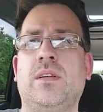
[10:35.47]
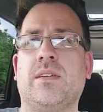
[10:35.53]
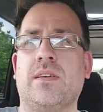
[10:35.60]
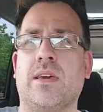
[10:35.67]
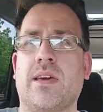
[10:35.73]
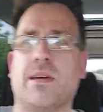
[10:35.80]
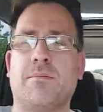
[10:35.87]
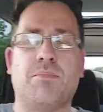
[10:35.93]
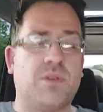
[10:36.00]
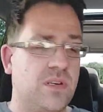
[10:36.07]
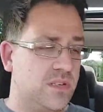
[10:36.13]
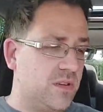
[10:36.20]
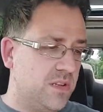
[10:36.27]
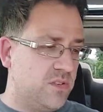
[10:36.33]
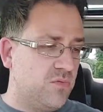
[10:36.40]
Yeah, but
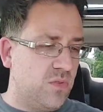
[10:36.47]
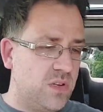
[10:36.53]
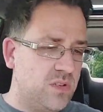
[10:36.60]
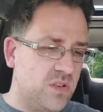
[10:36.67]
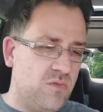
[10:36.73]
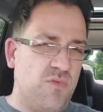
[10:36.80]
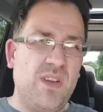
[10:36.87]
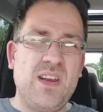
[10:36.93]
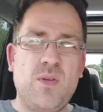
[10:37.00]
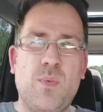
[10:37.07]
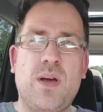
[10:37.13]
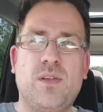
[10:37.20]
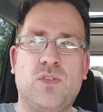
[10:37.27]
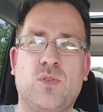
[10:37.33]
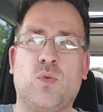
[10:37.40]
it's a really
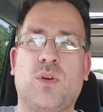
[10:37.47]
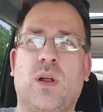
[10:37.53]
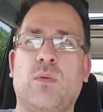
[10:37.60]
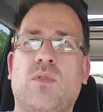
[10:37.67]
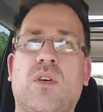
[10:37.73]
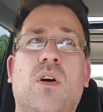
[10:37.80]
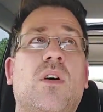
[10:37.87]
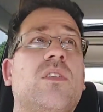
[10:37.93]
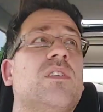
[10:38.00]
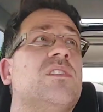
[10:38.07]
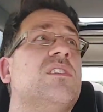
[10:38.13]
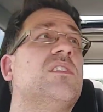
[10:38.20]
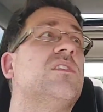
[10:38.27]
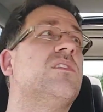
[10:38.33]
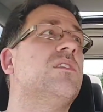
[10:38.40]
well thought out car.
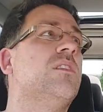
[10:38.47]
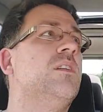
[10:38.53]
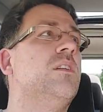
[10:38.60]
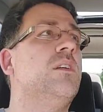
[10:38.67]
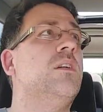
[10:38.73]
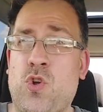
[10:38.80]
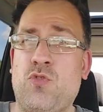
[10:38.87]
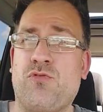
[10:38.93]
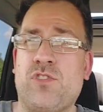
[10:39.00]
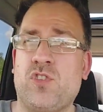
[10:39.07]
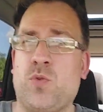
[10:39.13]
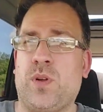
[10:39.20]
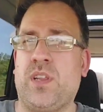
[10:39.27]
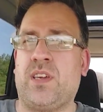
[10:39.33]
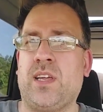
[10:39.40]
This is
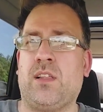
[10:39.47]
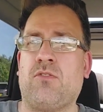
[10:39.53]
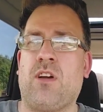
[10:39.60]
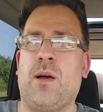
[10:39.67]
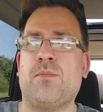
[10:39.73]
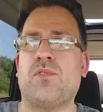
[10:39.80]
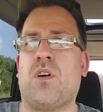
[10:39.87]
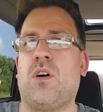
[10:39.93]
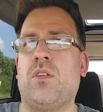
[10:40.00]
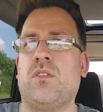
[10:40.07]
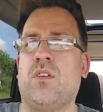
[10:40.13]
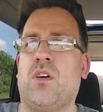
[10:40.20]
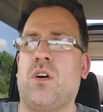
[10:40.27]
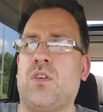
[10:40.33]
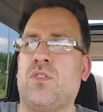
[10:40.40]
120 kilograms on
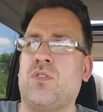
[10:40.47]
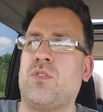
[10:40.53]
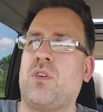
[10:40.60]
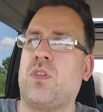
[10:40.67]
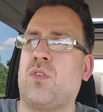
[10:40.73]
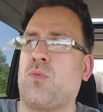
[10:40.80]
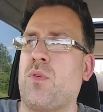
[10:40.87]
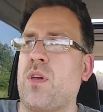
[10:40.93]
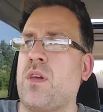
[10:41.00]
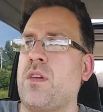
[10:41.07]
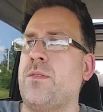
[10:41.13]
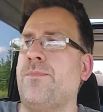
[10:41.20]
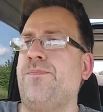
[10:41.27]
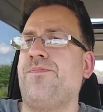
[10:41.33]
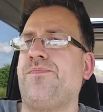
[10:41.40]
the R33
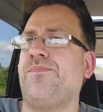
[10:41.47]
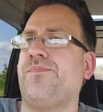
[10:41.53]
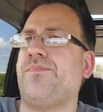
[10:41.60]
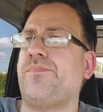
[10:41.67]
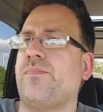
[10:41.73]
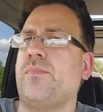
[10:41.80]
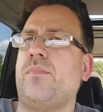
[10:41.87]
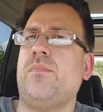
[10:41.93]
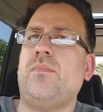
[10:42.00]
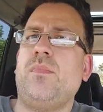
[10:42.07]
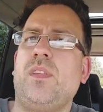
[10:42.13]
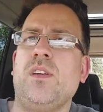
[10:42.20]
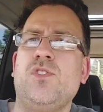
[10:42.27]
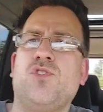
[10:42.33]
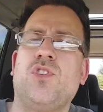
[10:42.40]

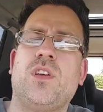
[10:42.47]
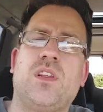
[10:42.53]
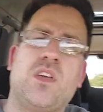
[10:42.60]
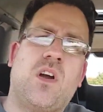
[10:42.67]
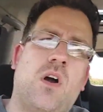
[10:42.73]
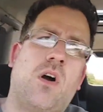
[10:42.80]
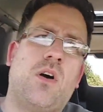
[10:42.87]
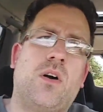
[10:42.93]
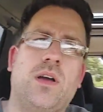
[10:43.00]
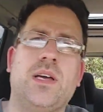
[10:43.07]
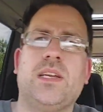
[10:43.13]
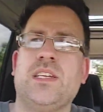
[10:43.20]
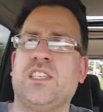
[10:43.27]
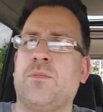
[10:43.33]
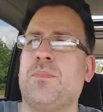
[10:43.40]
GTR.
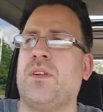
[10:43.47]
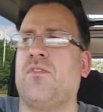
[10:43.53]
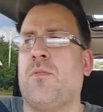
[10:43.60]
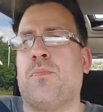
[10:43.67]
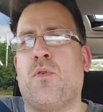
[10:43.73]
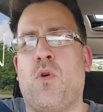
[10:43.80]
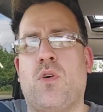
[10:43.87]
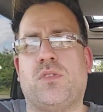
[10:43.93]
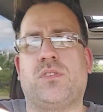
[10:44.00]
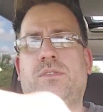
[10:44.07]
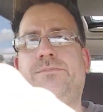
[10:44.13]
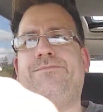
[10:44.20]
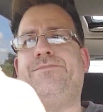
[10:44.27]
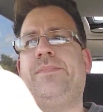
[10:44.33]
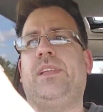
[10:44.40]
It is a bit of a boat.
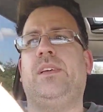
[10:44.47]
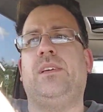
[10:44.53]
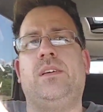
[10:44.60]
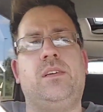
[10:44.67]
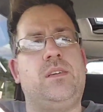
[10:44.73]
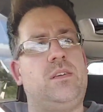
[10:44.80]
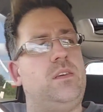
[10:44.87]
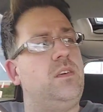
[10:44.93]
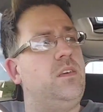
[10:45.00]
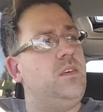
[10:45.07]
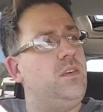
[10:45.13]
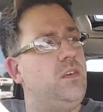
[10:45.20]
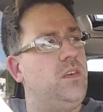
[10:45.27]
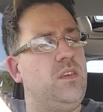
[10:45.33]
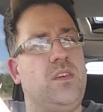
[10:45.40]

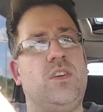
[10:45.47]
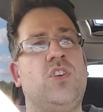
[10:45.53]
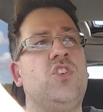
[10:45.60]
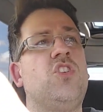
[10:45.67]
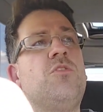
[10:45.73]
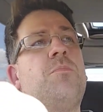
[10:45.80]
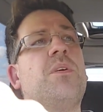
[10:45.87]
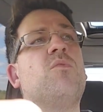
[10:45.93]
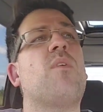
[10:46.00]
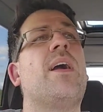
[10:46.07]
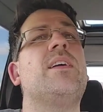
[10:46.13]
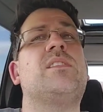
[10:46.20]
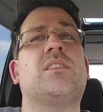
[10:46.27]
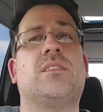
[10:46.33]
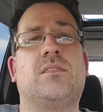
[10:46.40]
You'd be
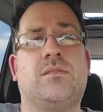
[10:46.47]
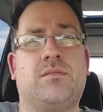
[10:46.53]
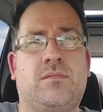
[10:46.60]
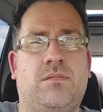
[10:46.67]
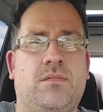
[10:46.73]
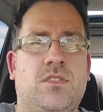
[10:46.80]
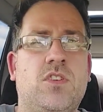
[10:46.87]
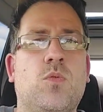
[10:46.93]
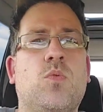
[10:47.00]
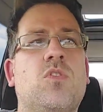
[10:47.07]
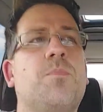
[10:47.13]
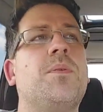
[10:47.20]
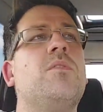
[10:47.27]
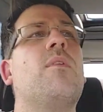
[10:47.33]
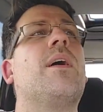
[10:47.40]
right, you
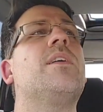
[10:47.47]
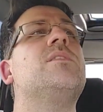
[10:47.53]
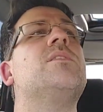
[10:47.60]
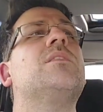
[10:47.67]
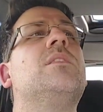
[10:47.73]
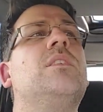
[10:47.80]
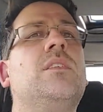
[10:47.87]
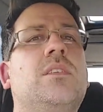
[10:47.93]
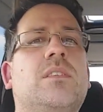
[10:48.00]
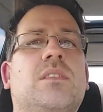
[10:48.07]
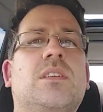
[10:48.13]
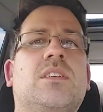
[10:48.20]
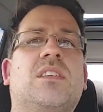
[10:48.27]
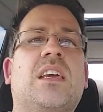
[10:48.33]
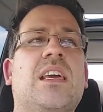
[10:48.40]
would be right.
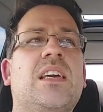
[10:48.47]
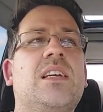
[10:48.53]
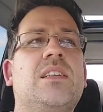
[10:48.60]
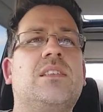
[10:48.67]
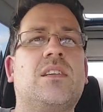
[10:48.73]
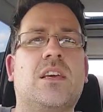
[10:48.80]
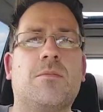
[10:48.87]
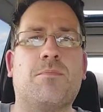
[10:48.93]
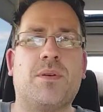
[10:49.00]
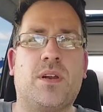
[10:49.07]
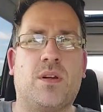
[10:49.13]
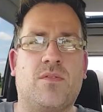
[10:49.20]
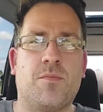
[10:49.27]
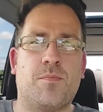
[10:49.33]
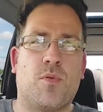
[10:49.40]
This is a bit
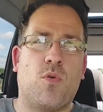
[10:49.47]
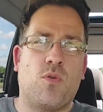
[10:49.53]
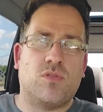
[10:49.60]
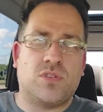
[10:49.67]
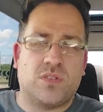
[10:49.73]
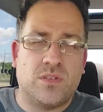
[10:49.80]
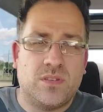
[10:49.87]
of a boat.